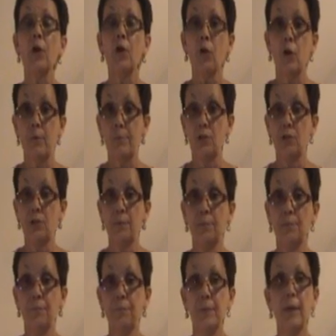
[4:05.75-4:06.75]
the garbage.
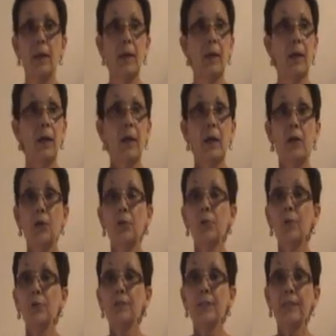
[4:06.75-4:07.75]

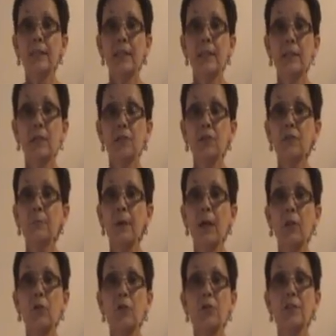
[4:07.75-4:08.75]
You don't see it,
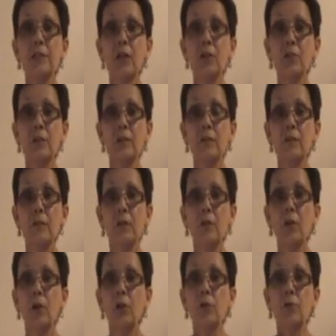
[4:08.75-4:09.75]
smell it, or touch it,
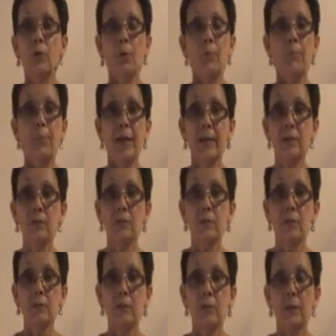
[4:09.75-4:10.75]
you don't
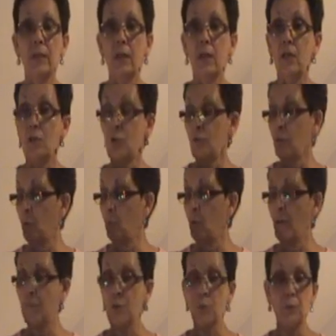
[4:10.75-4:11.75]
bend, you don't
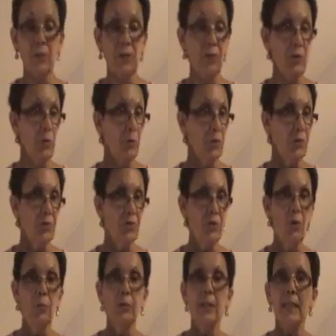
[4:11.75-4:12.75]
have to, there's no
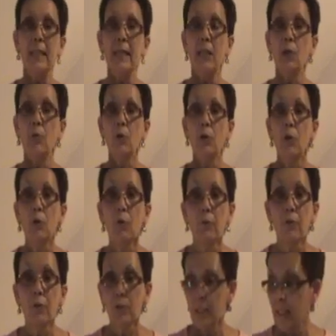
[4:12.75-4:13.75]
concern with it getting all
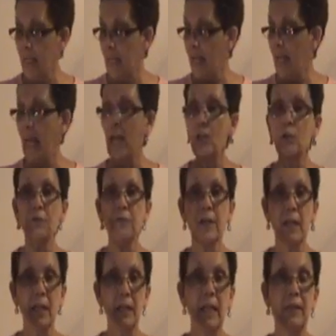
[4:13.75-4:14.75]
over, and you've
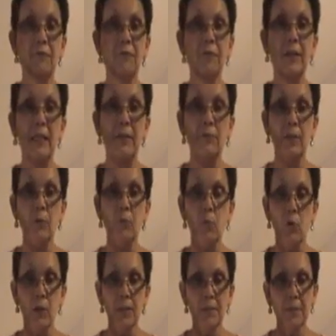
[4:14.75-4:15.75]
got a light for evening
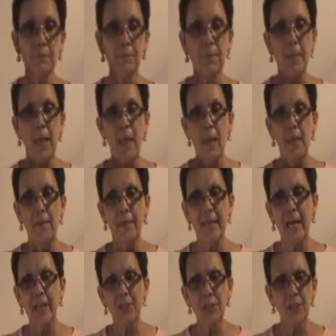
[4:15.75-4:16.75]
walks. The
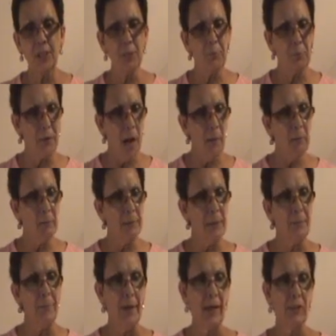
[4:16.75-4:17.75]
Catch-It is
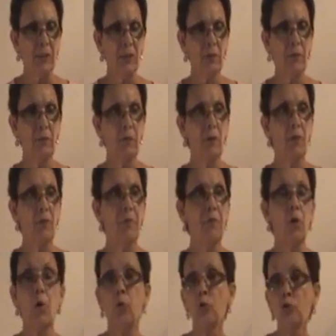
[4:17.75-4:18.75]
probably best
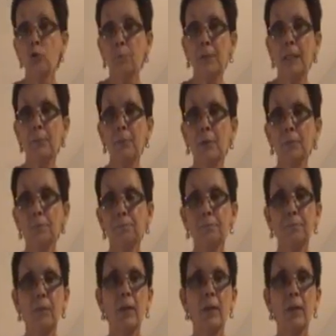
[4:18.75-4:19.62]
for older people,